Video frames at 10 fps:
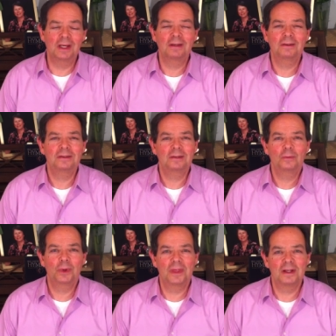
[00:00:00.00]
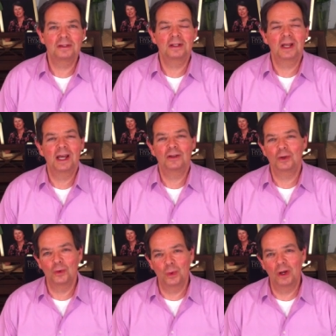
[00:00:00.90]
in with us today,
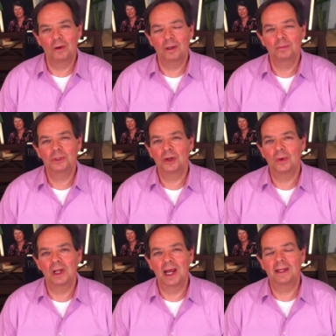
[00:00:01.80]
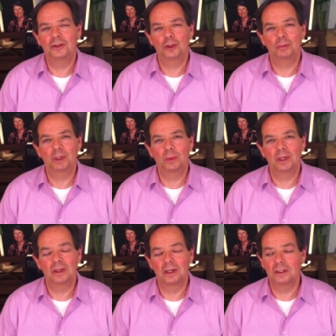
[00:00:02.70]
you're welcome. So glad that you'll be
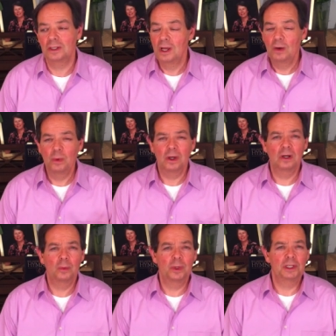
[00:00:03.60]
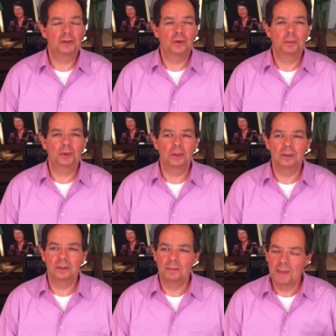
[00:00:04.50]
with us. We're going to read
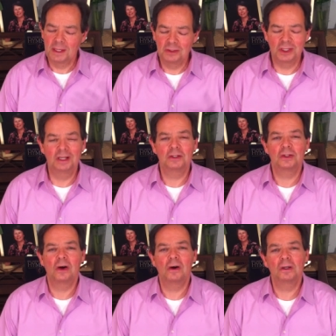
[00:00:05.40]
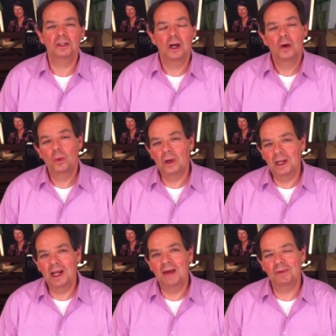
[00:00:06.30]
scriptures, sing songs. We're
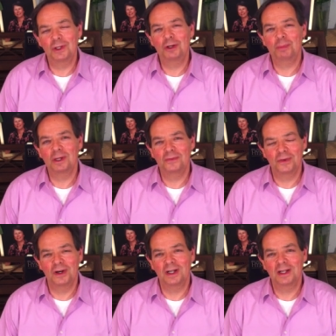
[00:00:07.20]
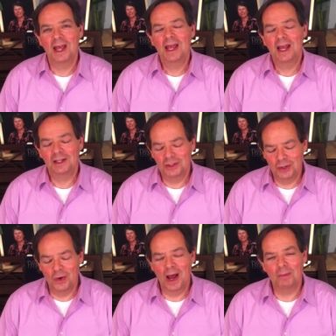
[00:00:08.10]
going to have a little bit of fun. And
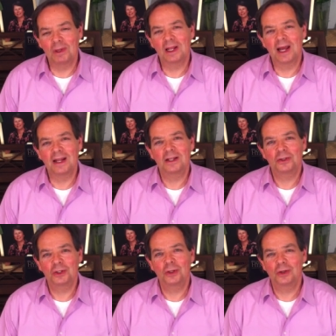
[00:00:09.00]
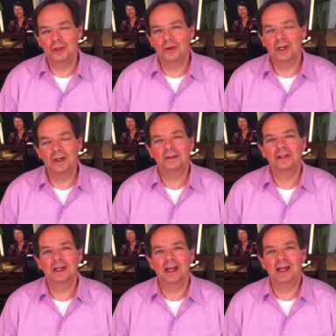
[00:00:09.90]
so I'm glad that you're here
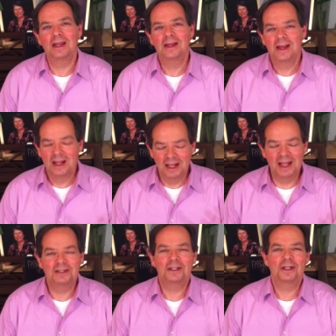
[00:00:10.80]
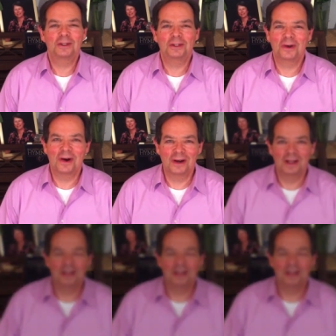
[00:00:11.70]
today. Let's get started.